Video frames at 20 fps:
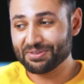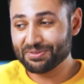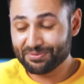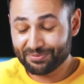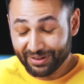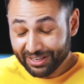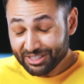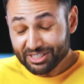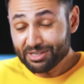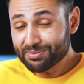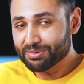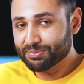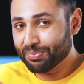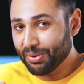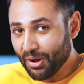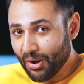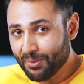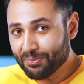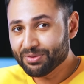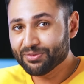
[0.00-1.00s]
Flagships
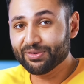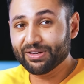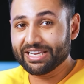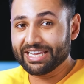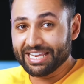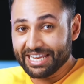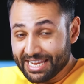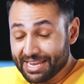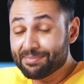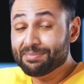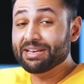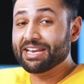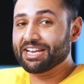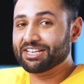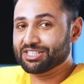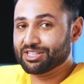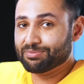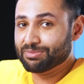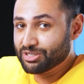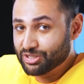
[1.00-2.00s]
purposefully
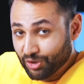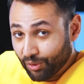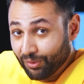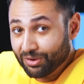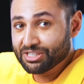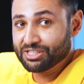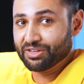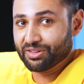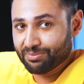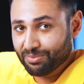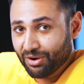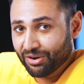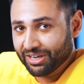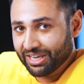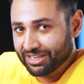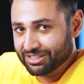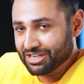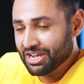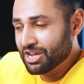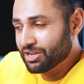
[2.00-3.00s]
eliminate the majority of the
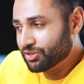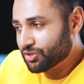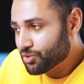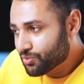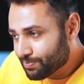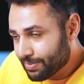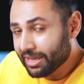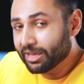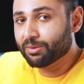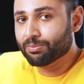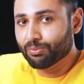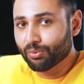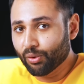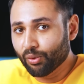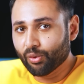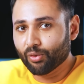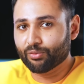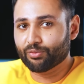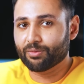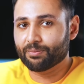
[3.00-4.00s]
market to make
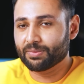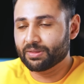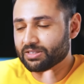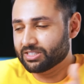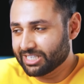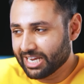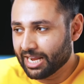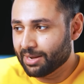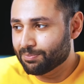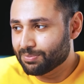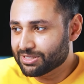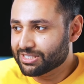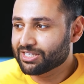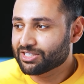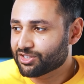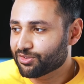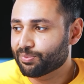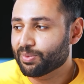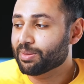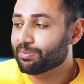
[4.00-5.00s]
more from the
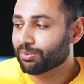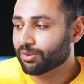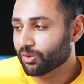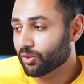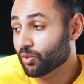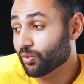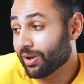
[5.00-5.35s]
10% of people who